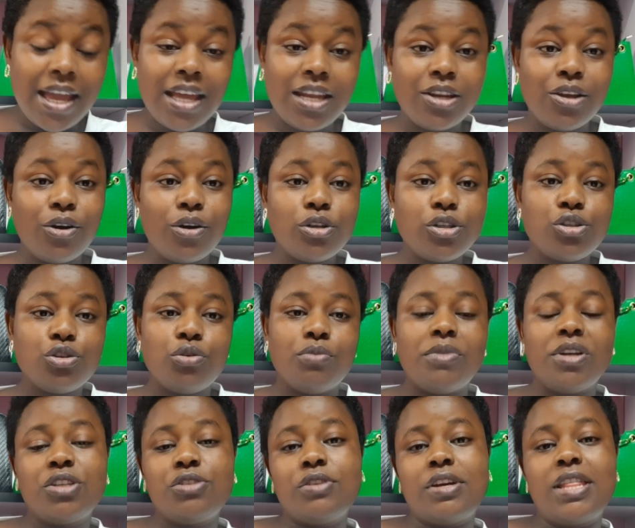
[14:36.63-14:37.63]
And also
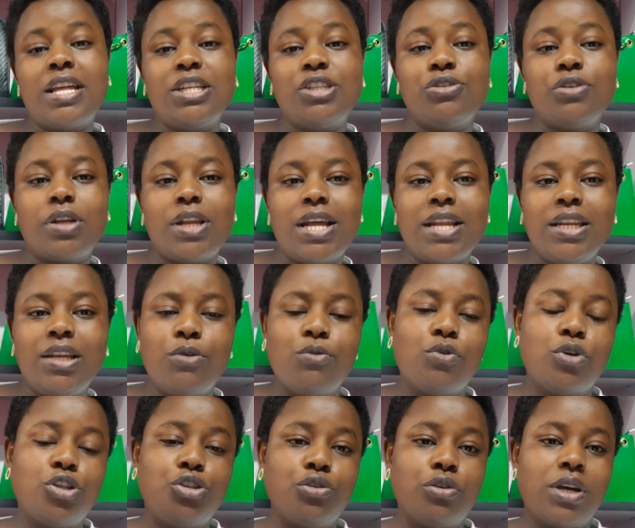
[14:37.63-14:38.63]
make sure that you're learning
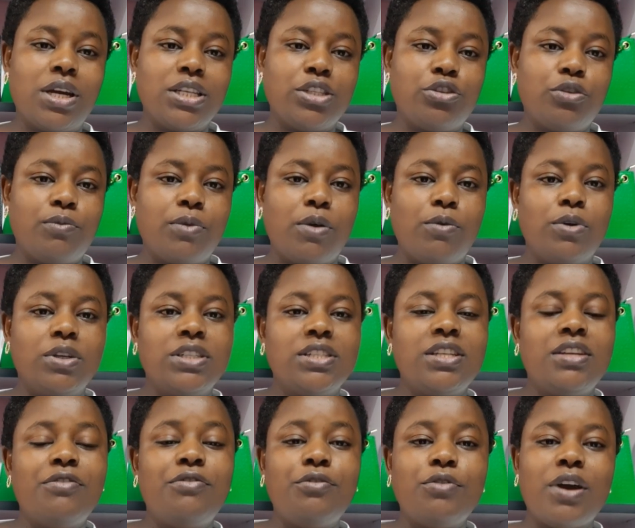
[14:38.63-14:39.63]
what your customer wants.
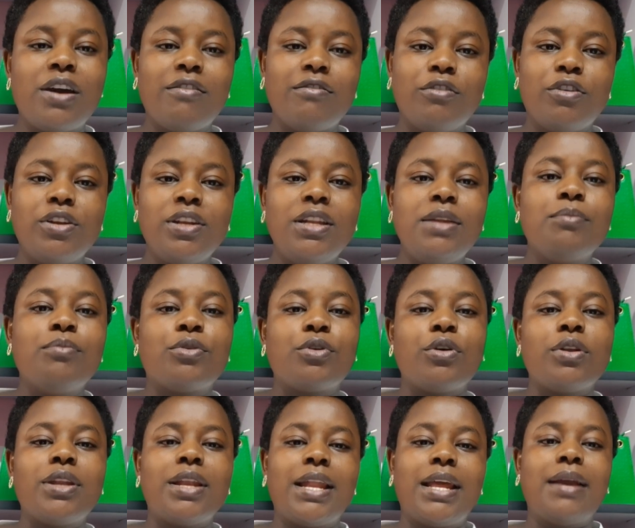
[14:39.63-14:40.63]
If you have only
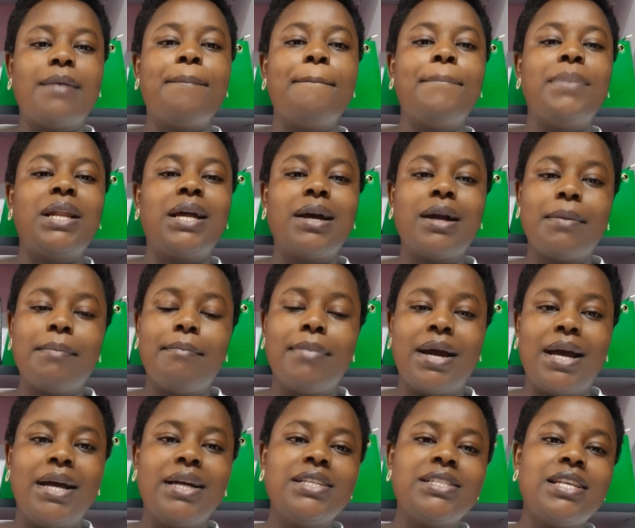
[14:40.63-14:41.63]
brought like black
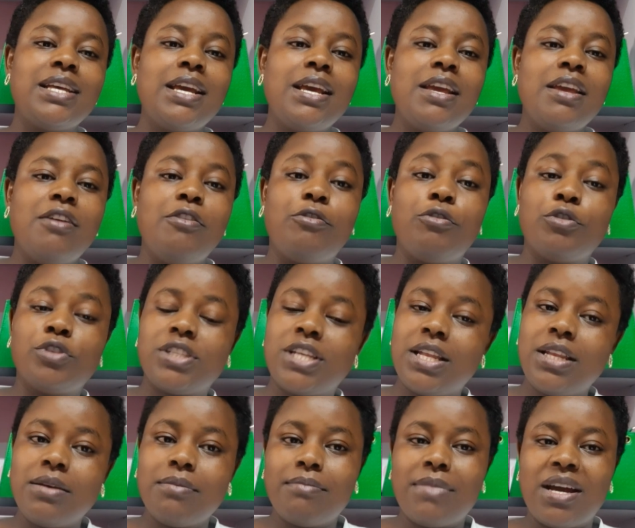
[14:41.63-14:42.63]
bags, if you're
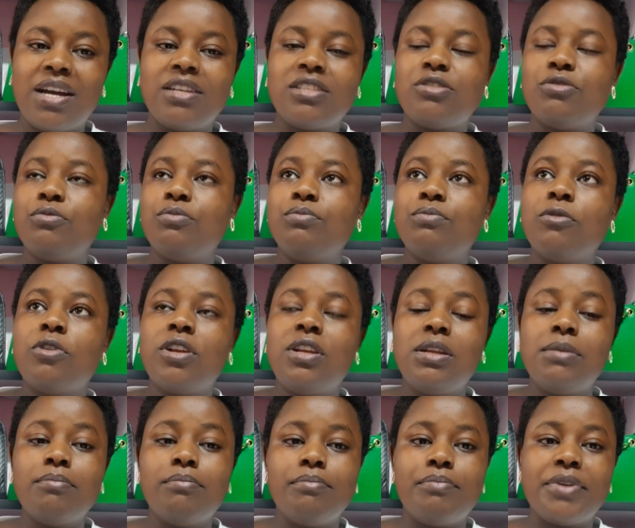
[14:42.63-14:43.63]
selling bags, you
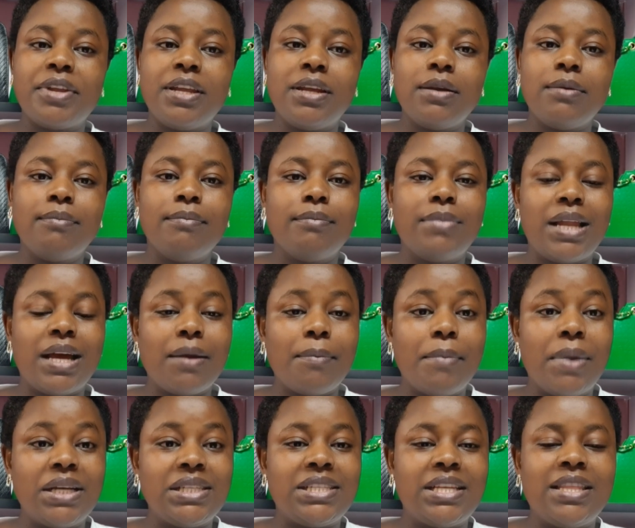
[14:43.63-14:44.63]
only bring black
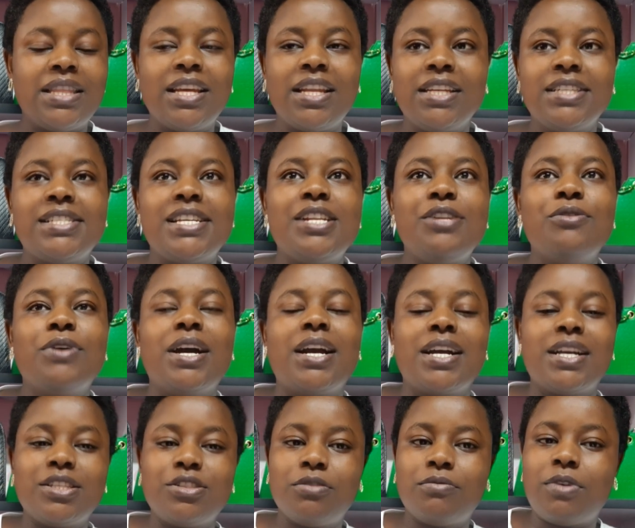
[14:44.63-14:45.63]
bags, and then I tell you a
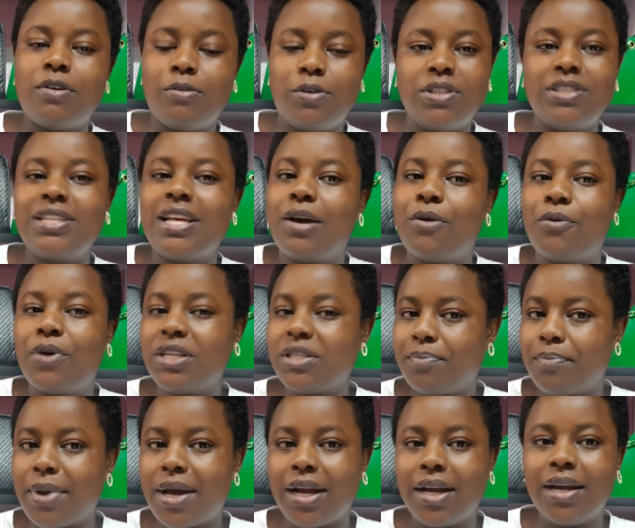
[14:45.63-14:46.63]
customer wants a
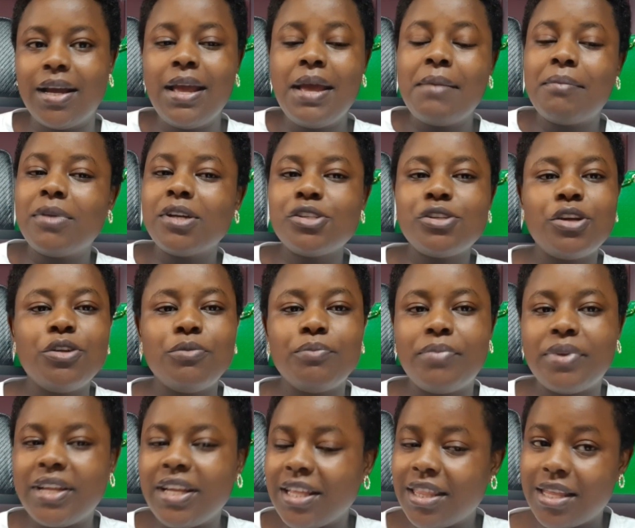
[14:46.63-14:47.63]
white bag, make sure you
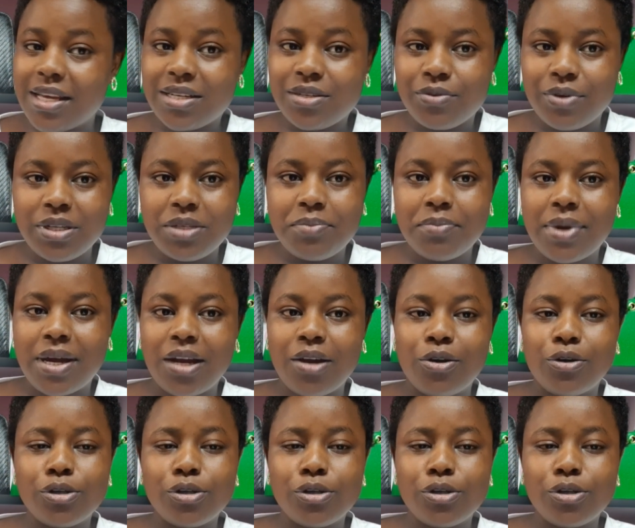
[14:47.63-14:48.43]
bring that white bag.